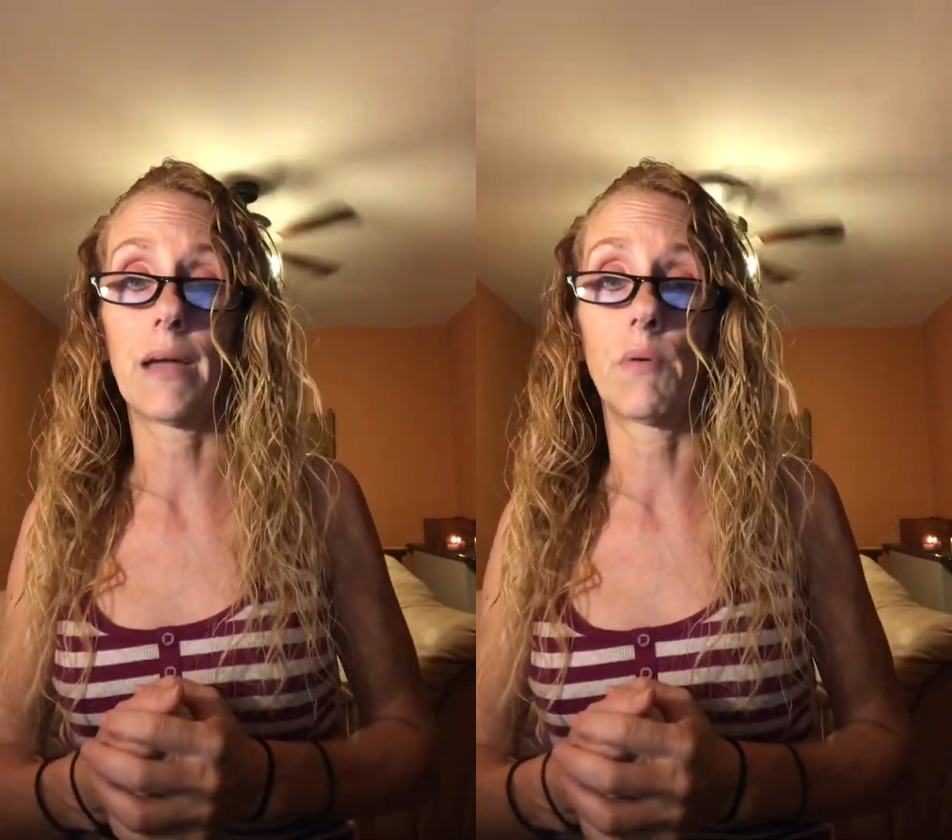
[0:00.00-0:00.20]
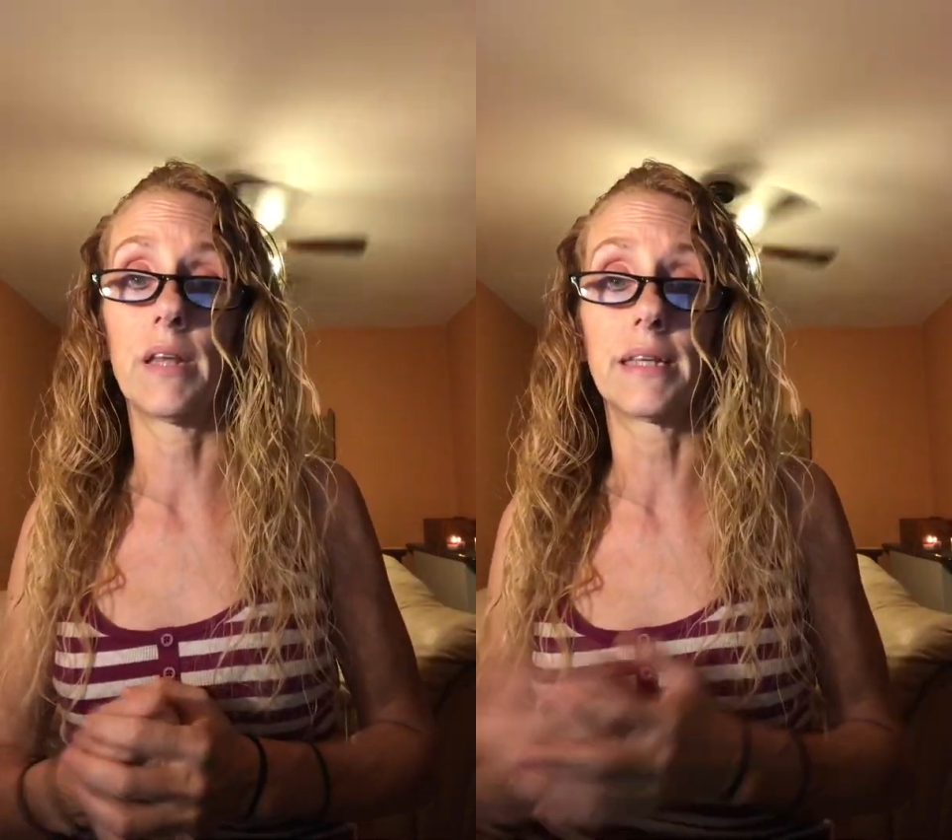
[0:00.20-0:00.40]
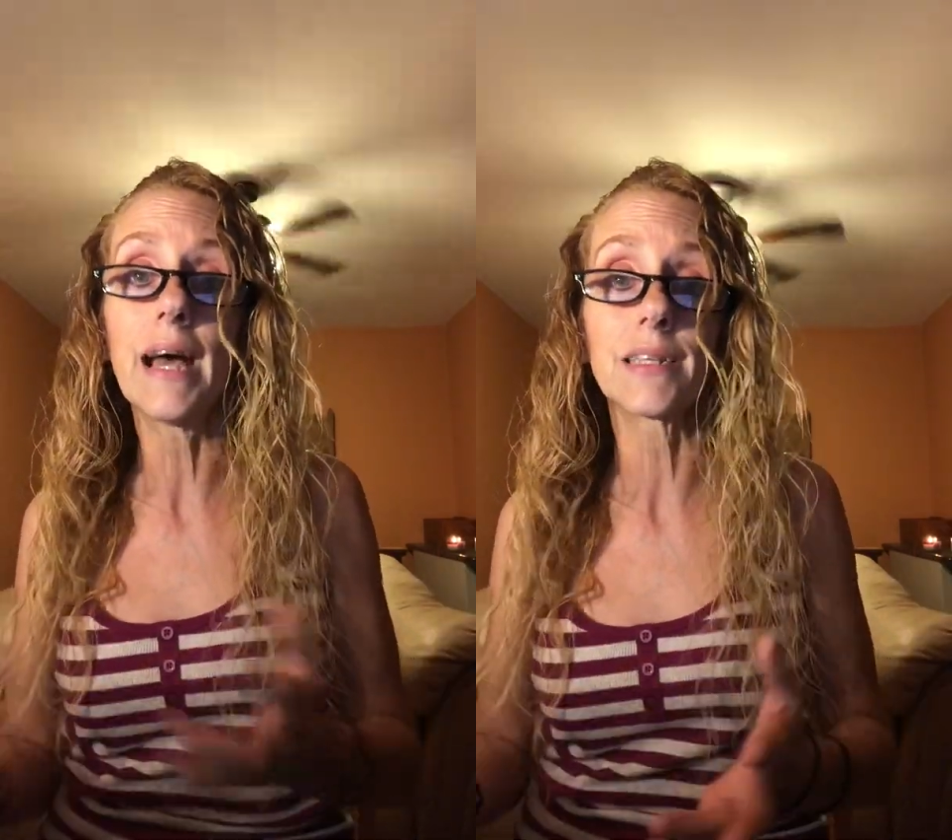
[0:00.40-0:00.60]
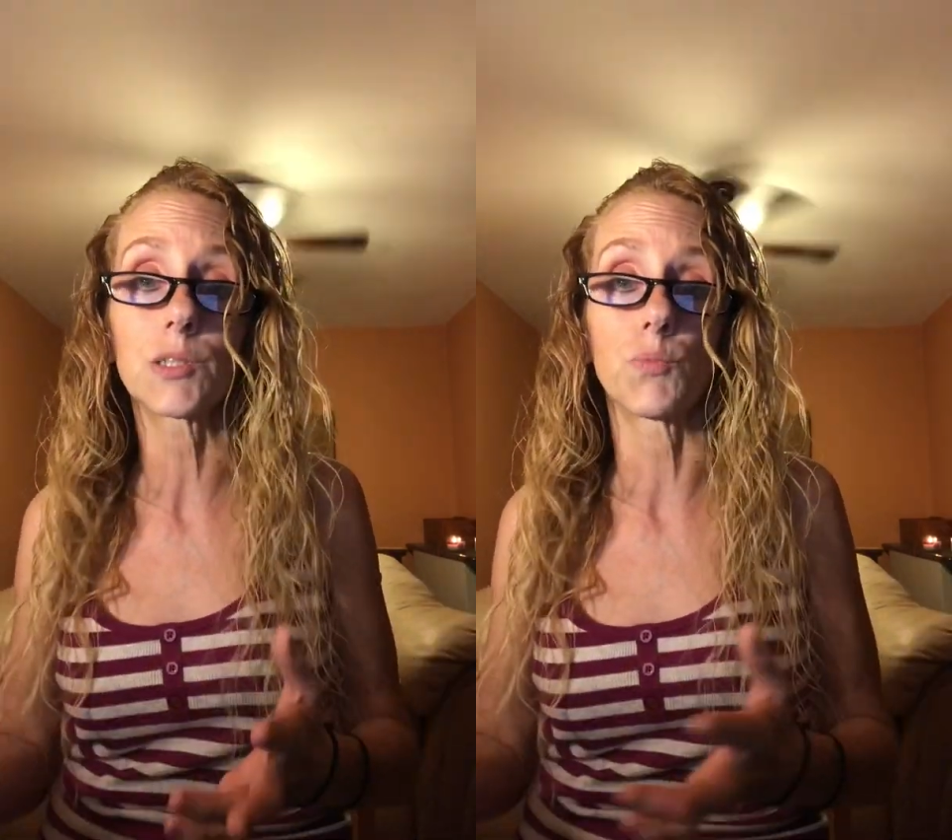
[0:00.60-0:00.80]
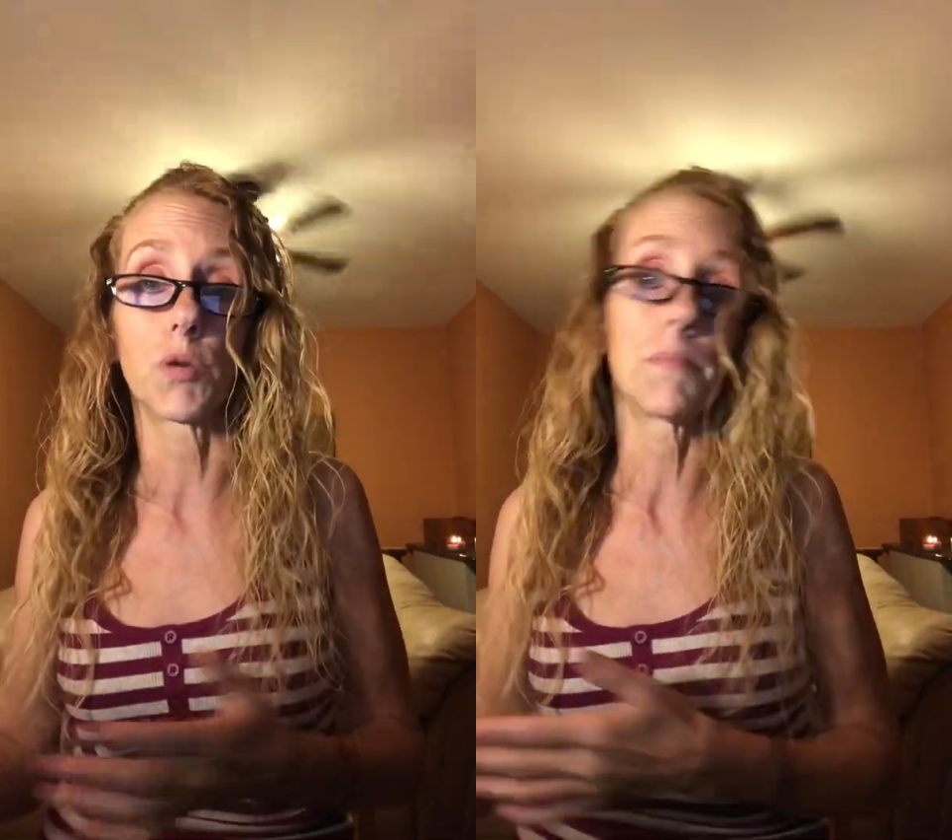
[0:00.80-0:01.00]
And
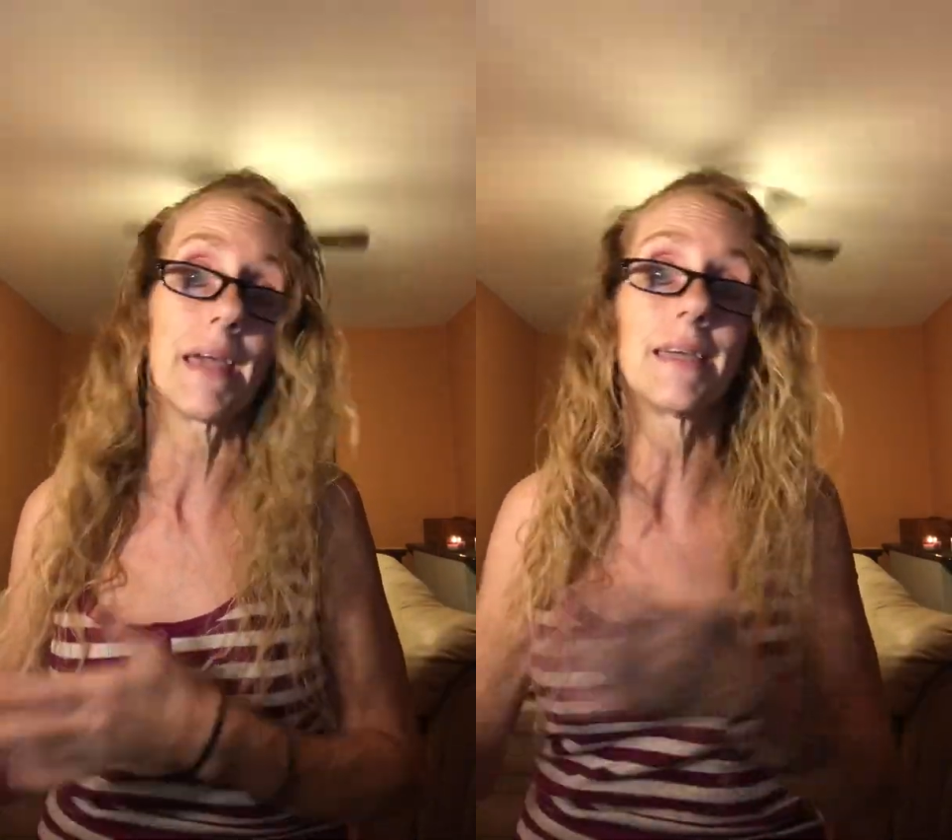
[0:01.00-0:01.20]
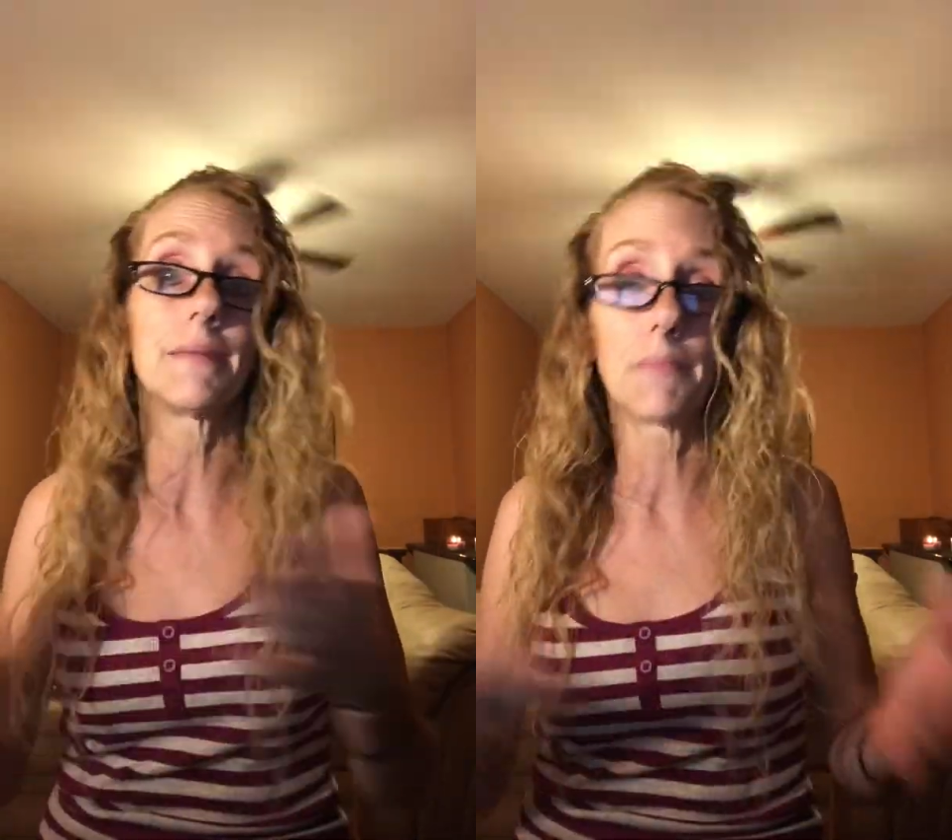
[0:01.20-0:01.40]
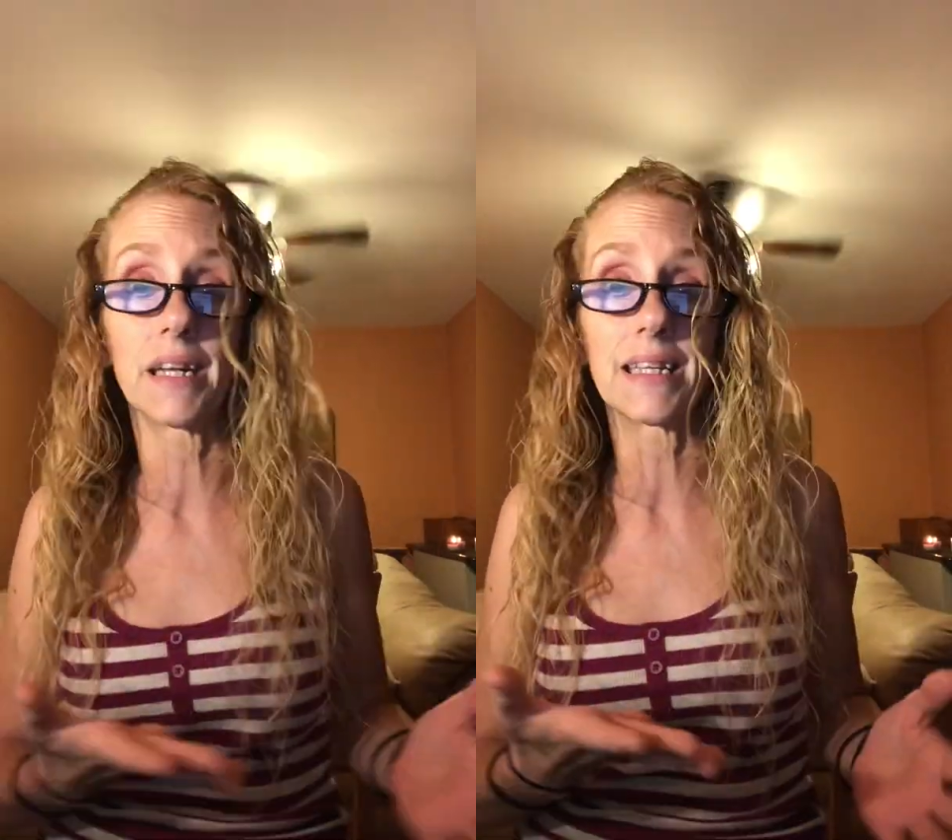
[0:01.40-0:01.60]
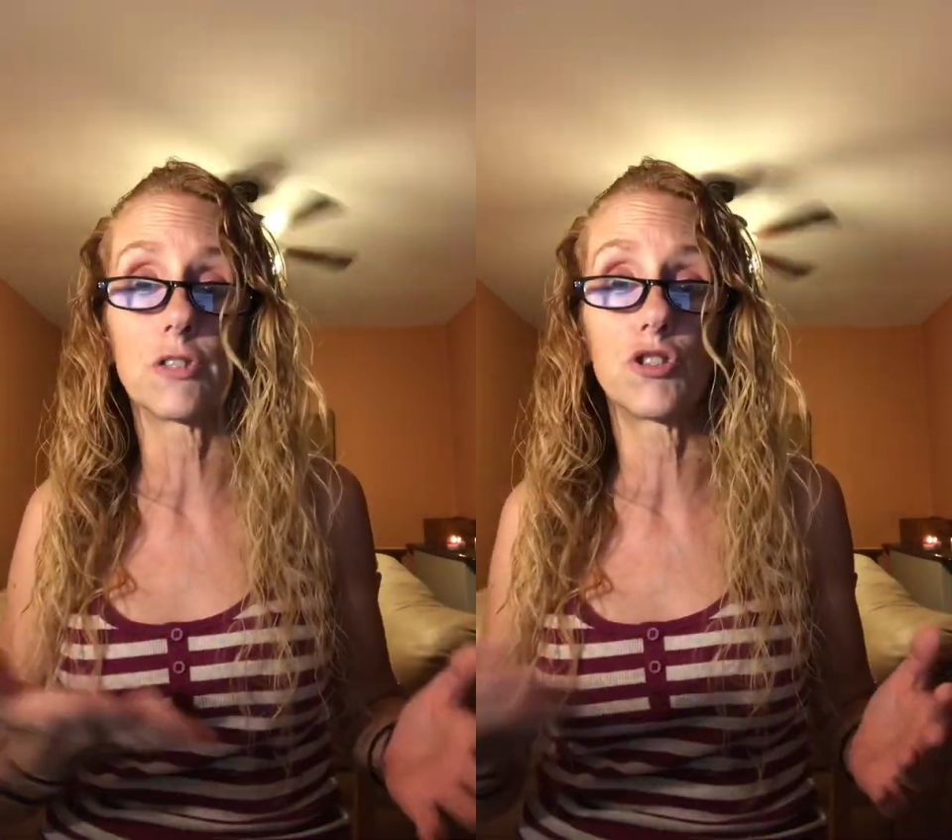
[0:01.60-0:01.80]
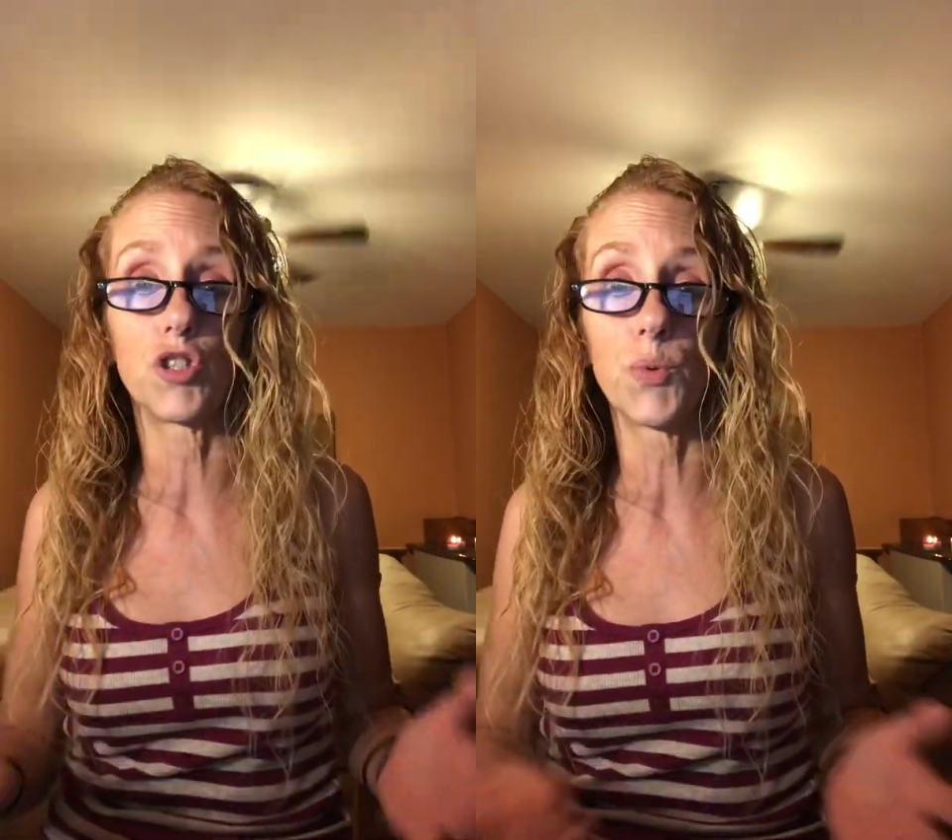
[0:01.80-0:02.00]
yes, we're making money
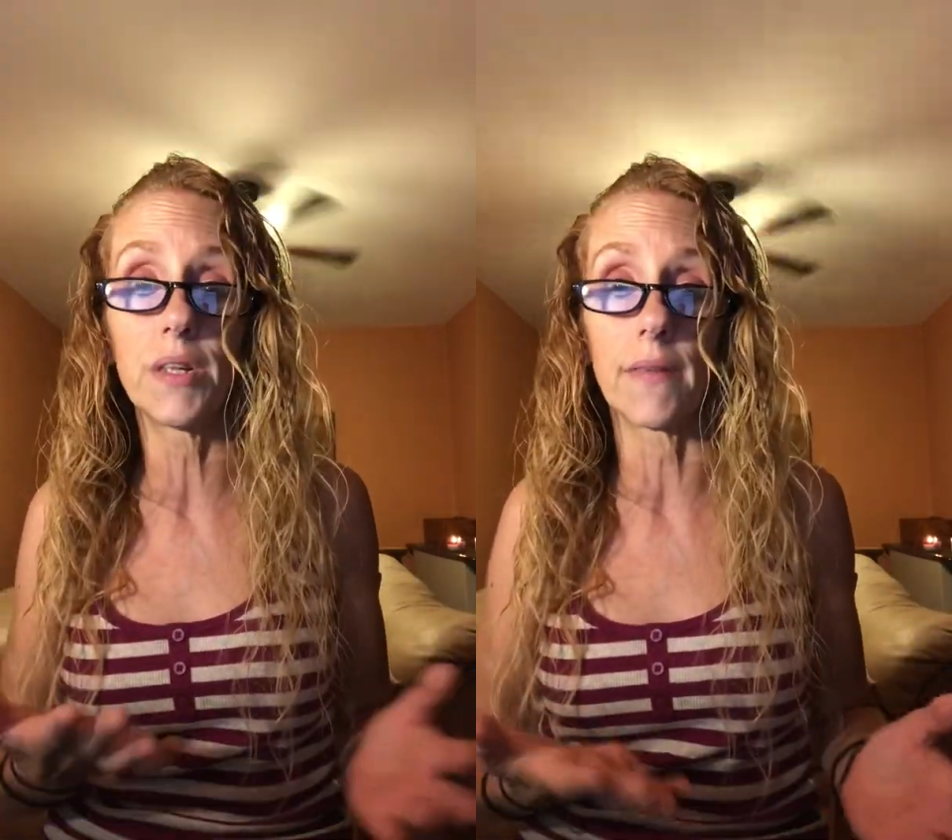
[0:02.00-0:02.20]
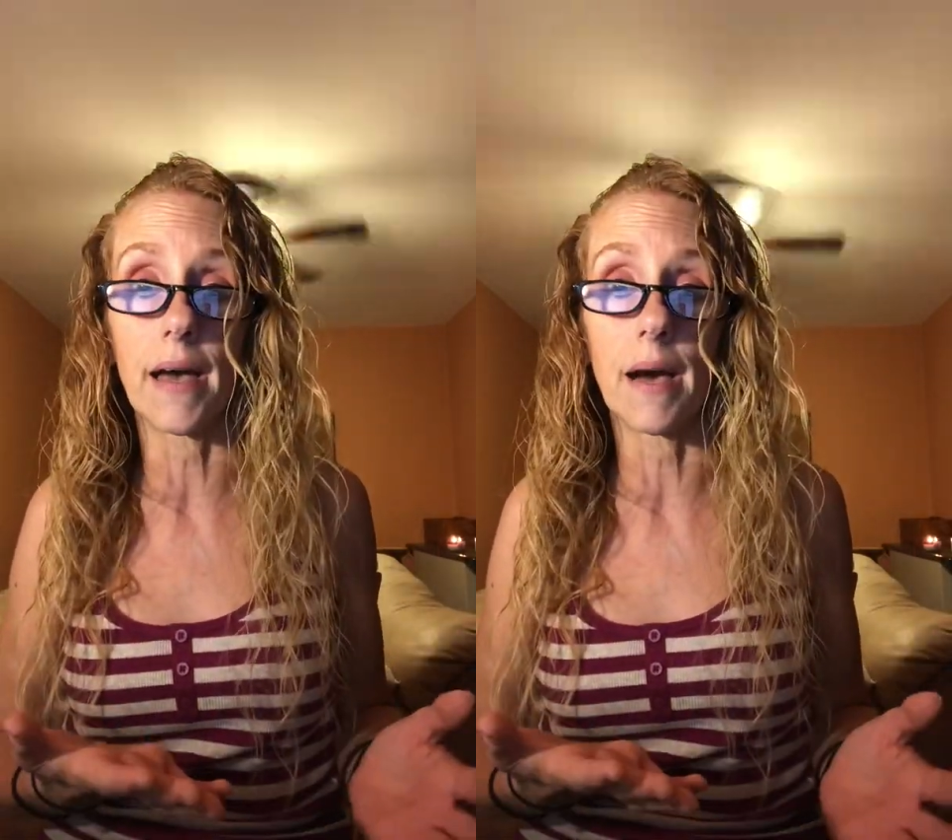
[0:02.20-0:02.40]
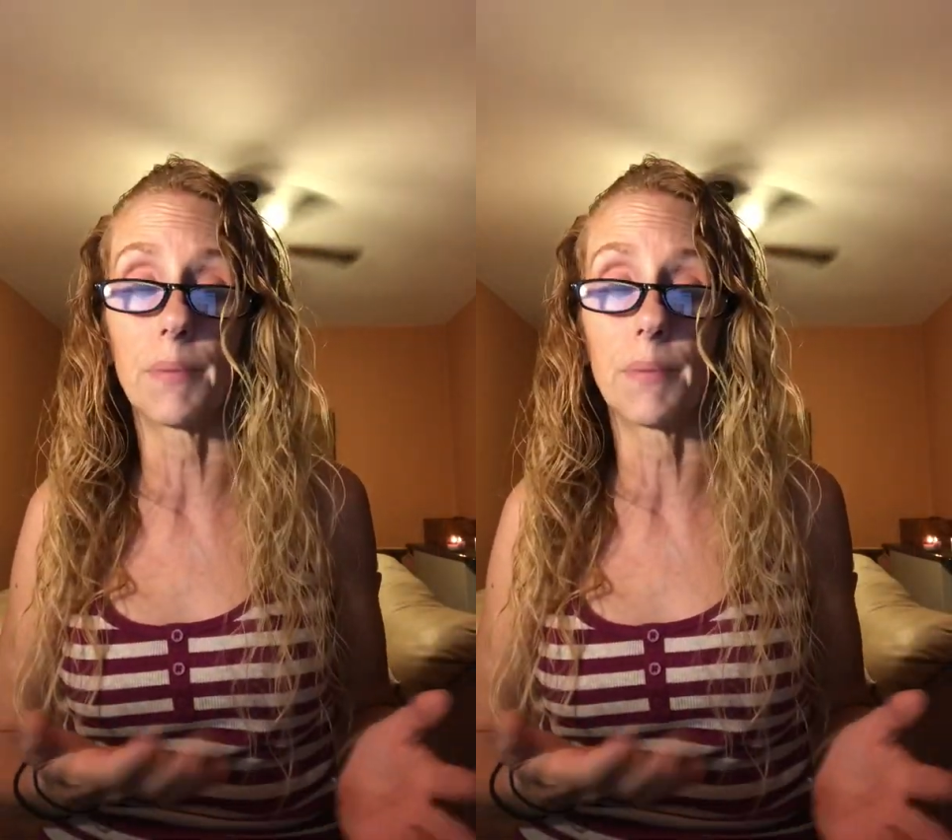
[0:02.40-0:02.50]
doing that,